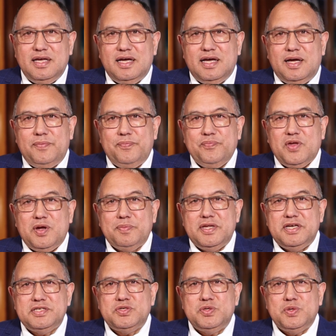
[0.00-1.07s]
I'm
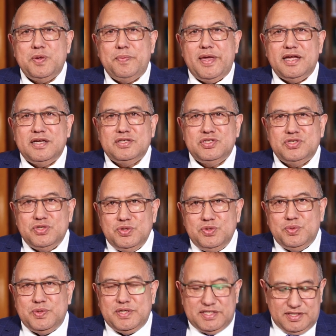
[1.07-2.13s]
going to talk about two
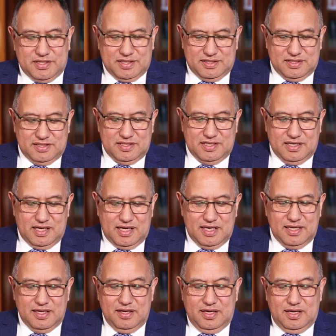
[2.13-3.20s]
questions today.